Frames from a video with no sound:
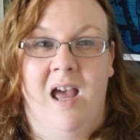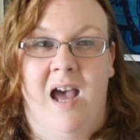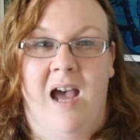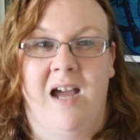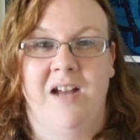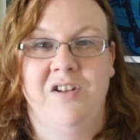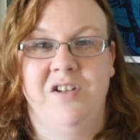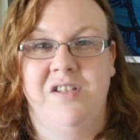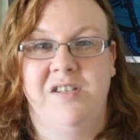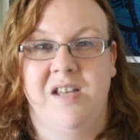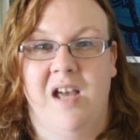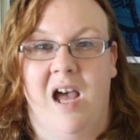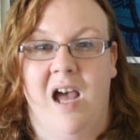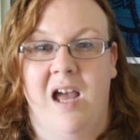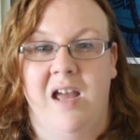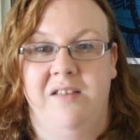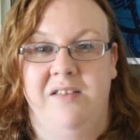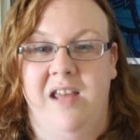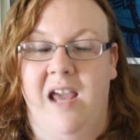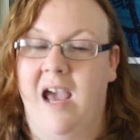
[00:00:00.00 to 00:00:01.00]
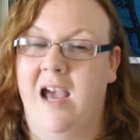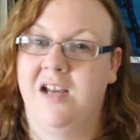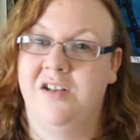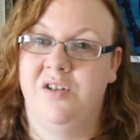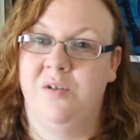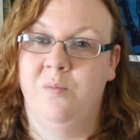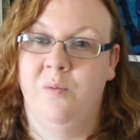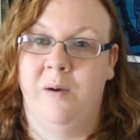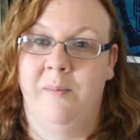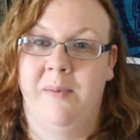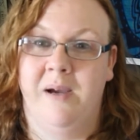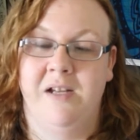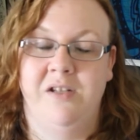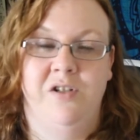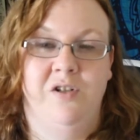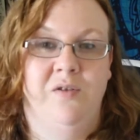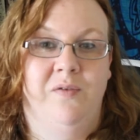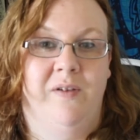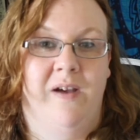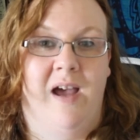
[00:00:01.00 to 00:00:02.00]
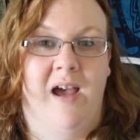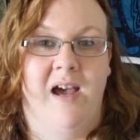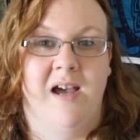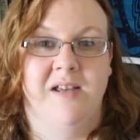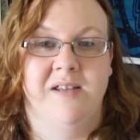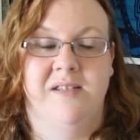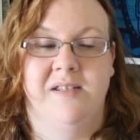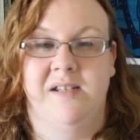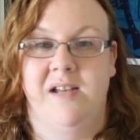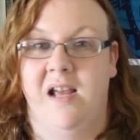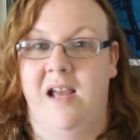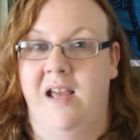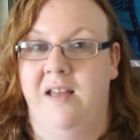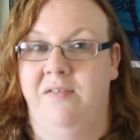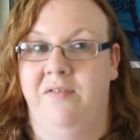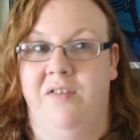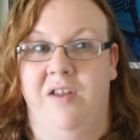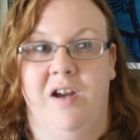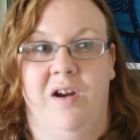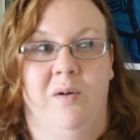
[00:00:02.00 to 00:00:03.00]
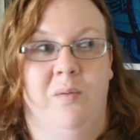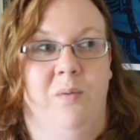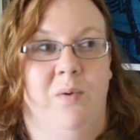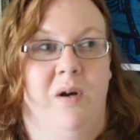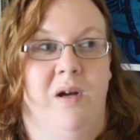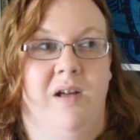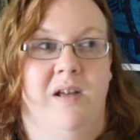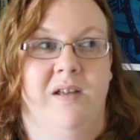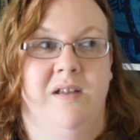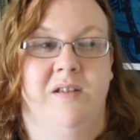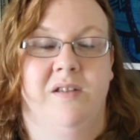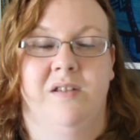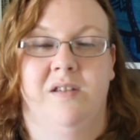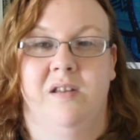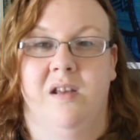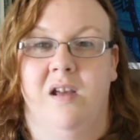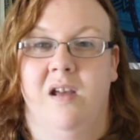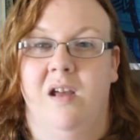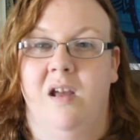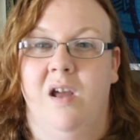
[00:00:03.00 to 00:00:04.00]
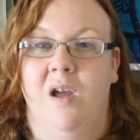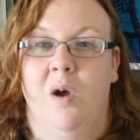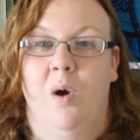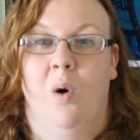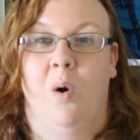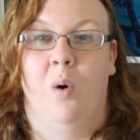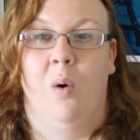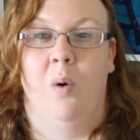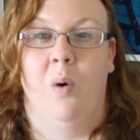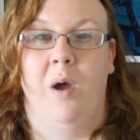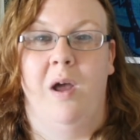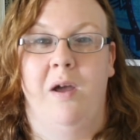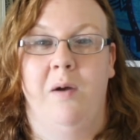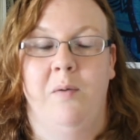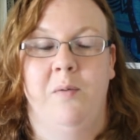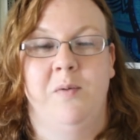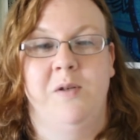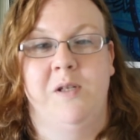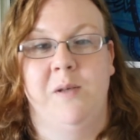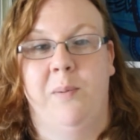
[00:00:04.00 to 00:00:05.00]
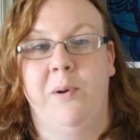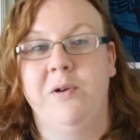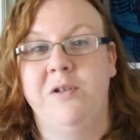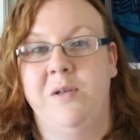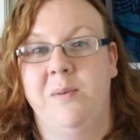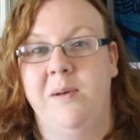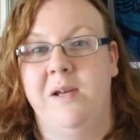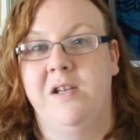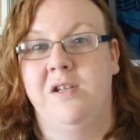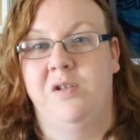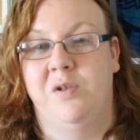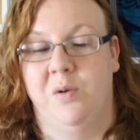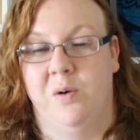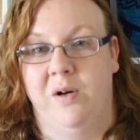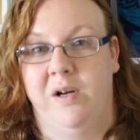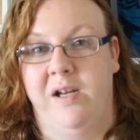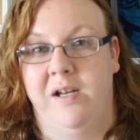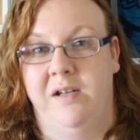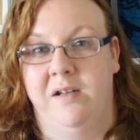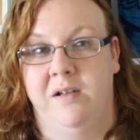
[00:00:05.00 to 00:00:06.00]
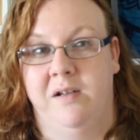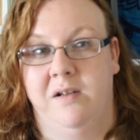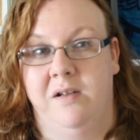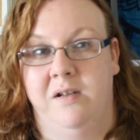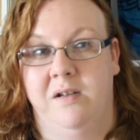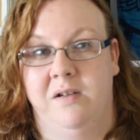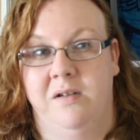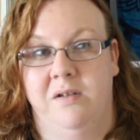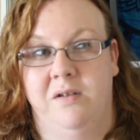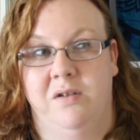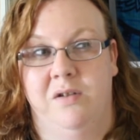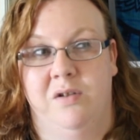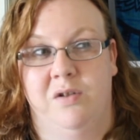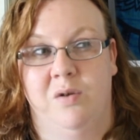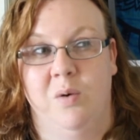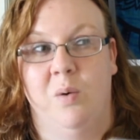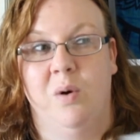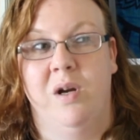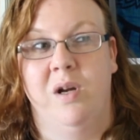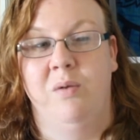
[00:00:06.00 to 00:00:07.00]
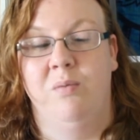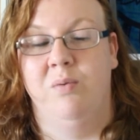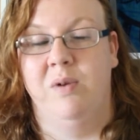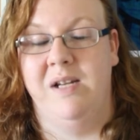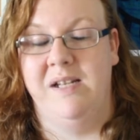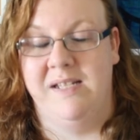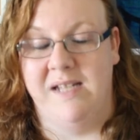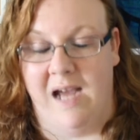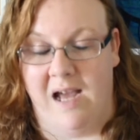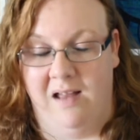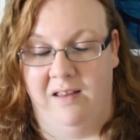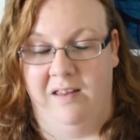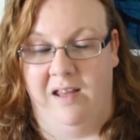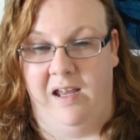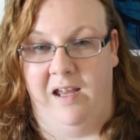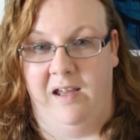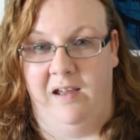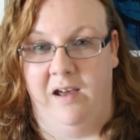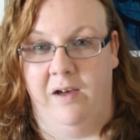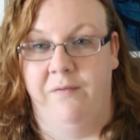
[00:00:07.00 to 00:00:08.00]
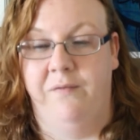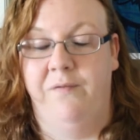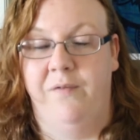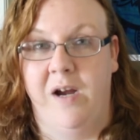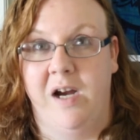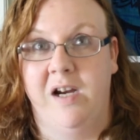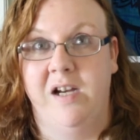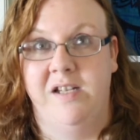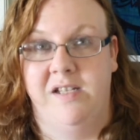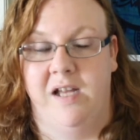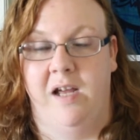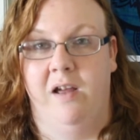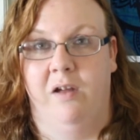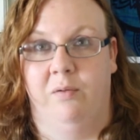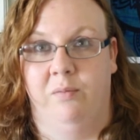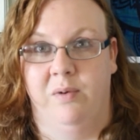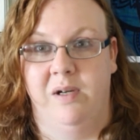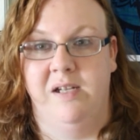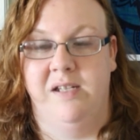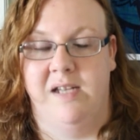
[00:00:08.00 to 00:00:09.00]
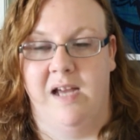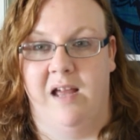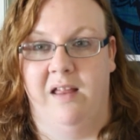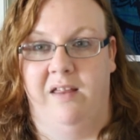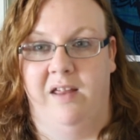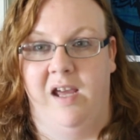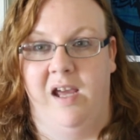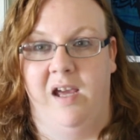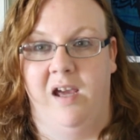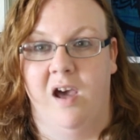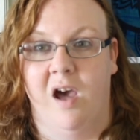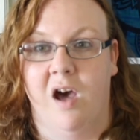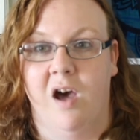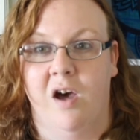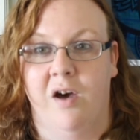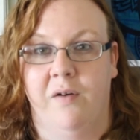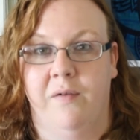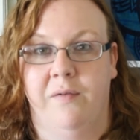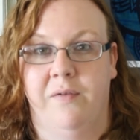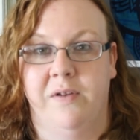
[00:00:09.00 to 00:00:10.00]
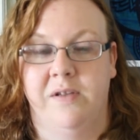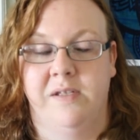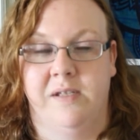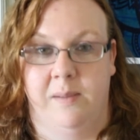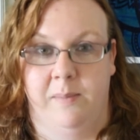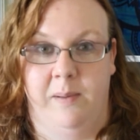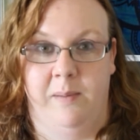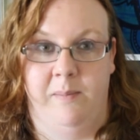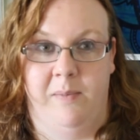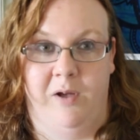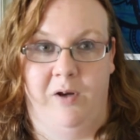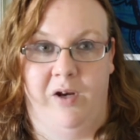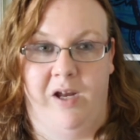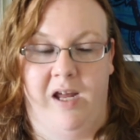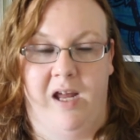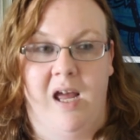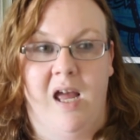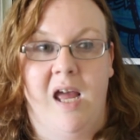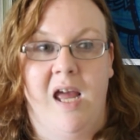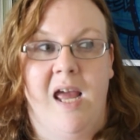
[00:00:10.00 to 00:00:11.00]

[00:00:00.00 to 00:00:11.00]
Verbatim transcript: I just thought the action went by too fast and there was it was supposed to be a story story retelling, a fairy tale retelling of Sleeping Beauty.